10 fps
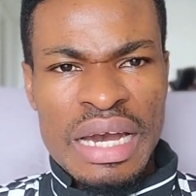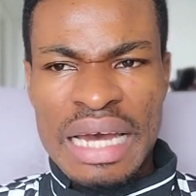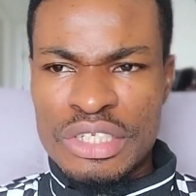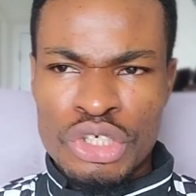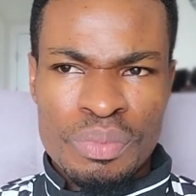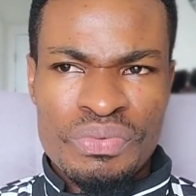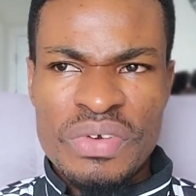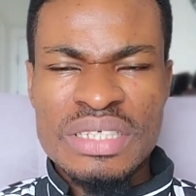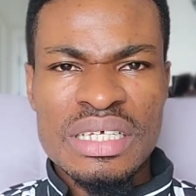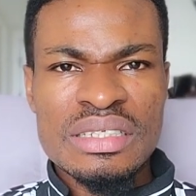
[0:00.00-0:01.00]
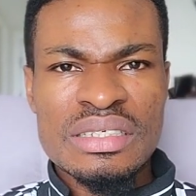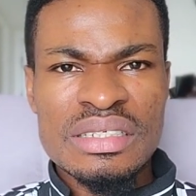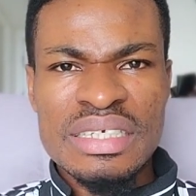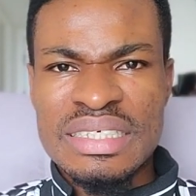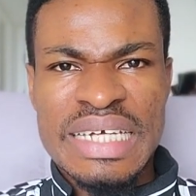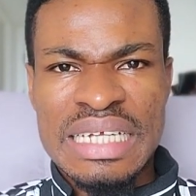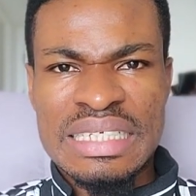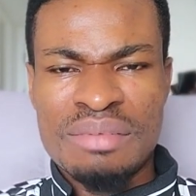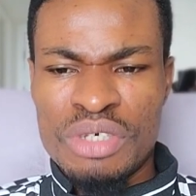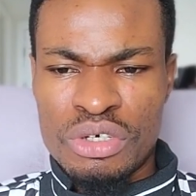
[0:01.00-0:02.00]
At your presence, they
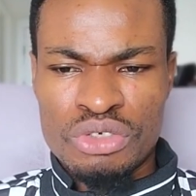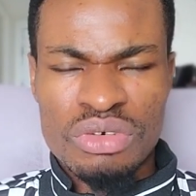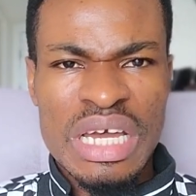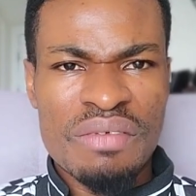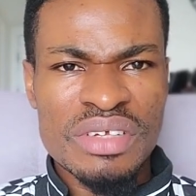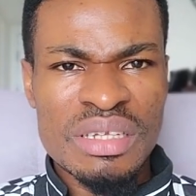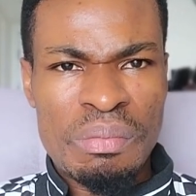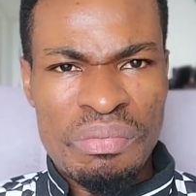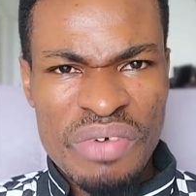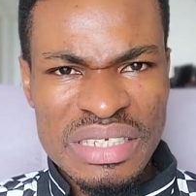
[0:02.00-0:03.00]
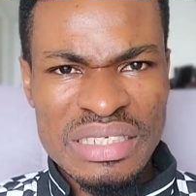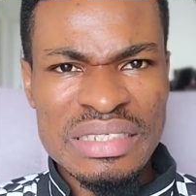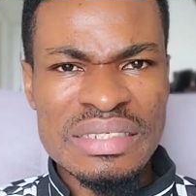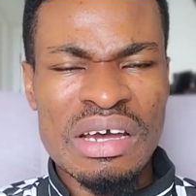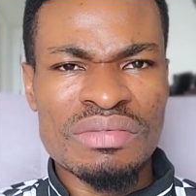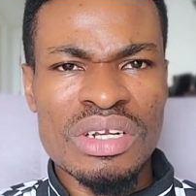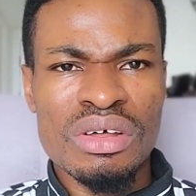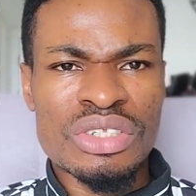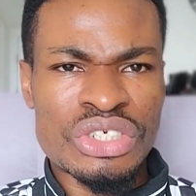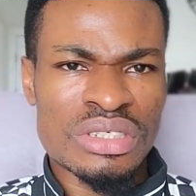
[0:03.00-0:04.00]
scatter because you carry the presence of the
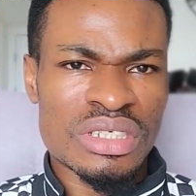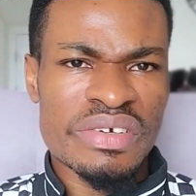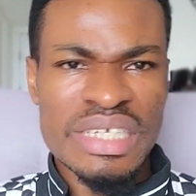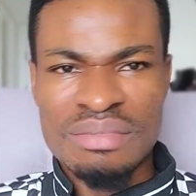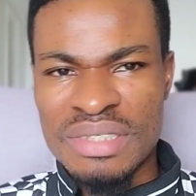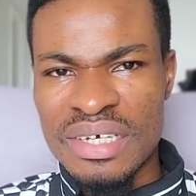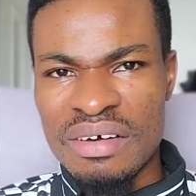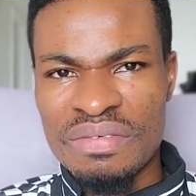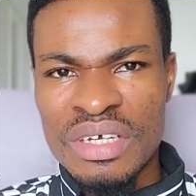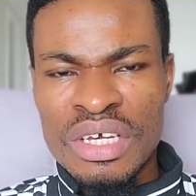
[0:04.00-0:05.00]
Lord Jesus Christ Himself.